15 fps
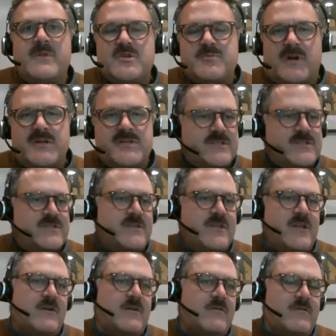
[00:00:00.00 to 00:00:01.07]
projects
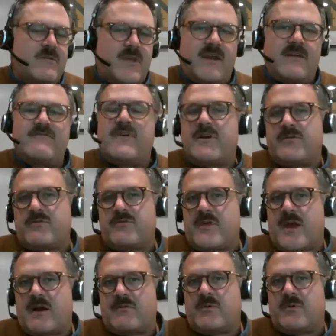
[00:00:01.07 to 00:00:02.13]
that are getting funded through
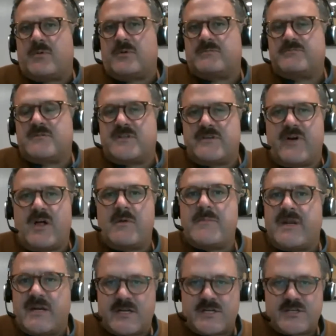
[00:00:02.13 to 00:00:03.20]
the Equitable
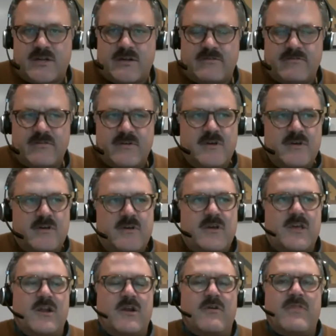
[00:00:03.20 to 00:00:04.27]
Development Initiative.
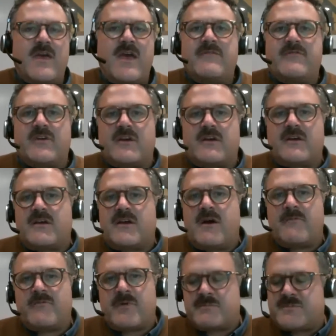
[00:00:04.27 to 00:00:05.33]
They have to
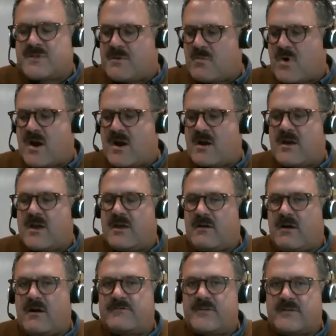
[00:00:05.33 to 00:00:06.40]
come from somewhere, and
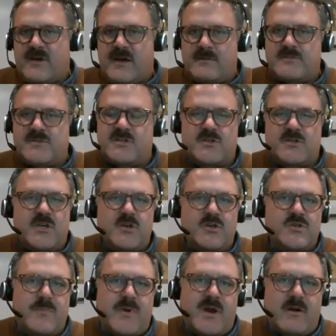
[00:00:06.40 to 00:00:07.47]
oftentimes there's a
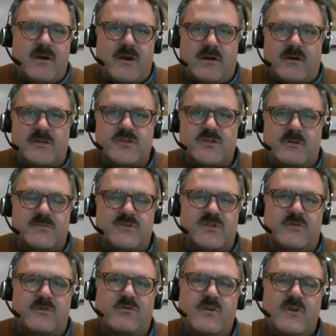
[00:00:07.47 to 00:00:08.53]
huge barrier in terms
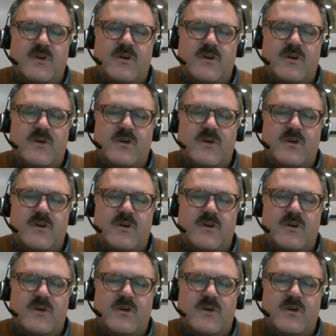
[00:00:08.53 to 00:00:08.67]
of